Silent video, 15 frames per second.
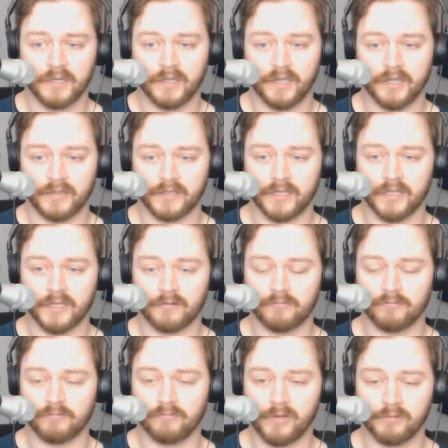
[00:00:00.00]
and
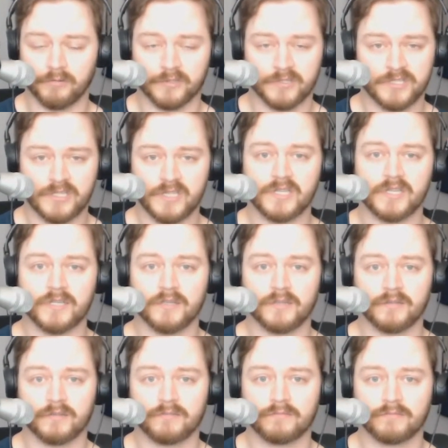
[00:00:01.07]
then we will see
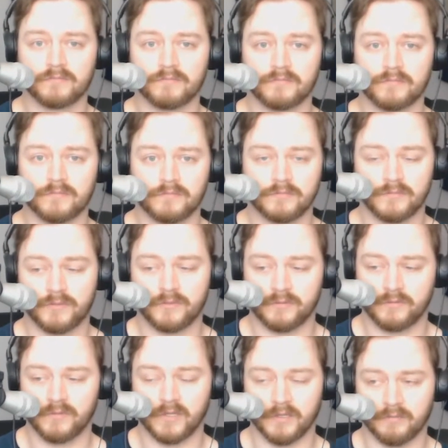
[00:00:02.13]

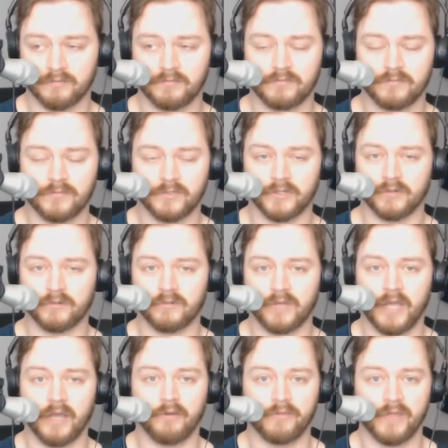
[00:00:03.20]

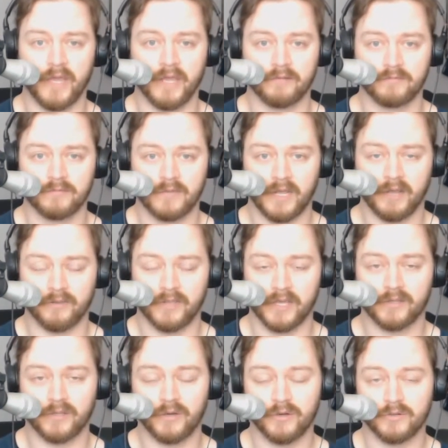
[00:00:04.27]
how
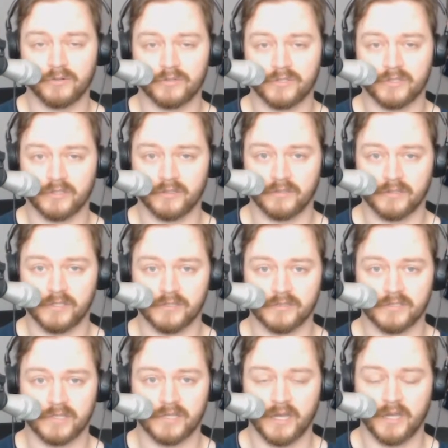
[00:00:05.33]
that goes in the
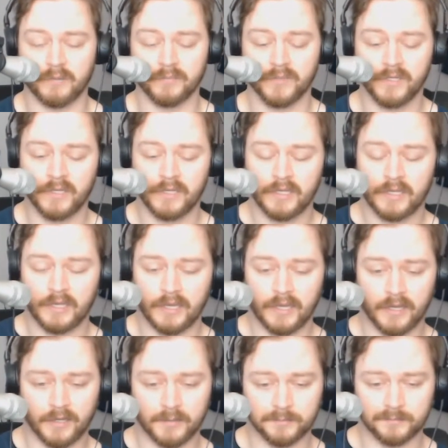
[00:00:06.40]
years to come.
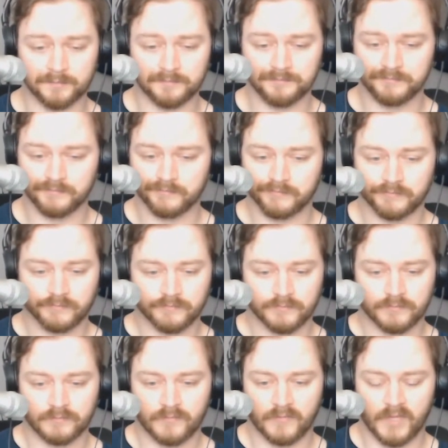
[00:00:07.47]
And
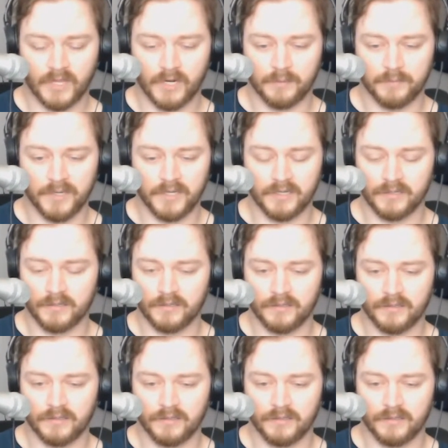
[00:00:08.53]
I mean,